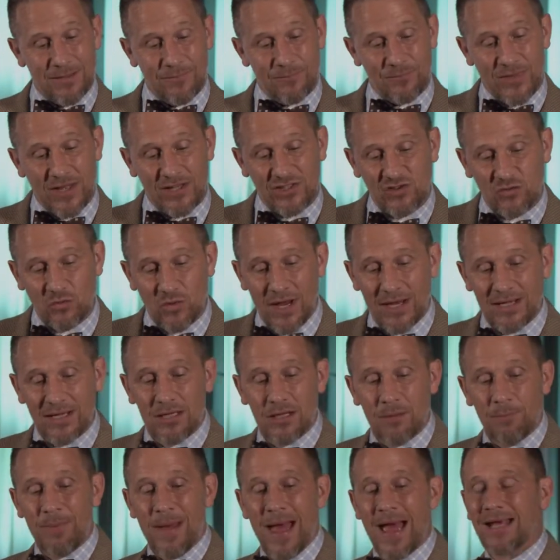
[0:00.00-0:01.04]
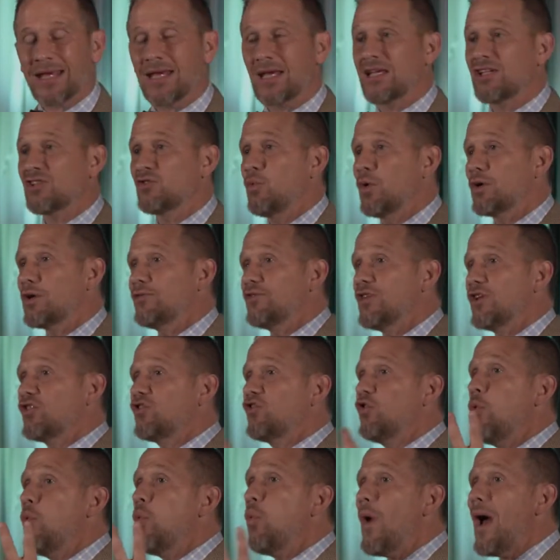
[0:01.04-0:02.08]
That's right, and Habakkuk is one of the
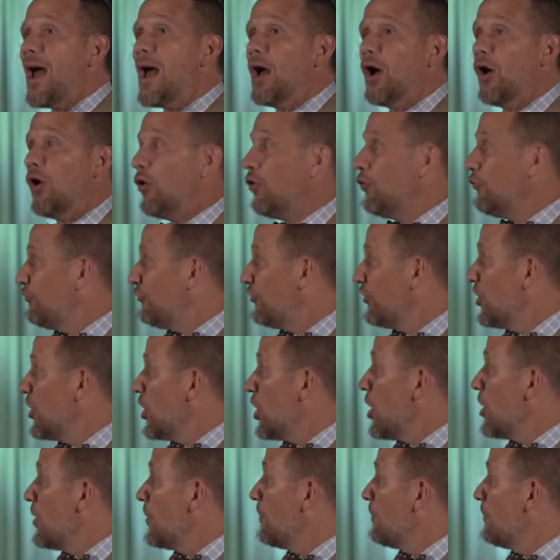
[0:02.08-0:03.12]
12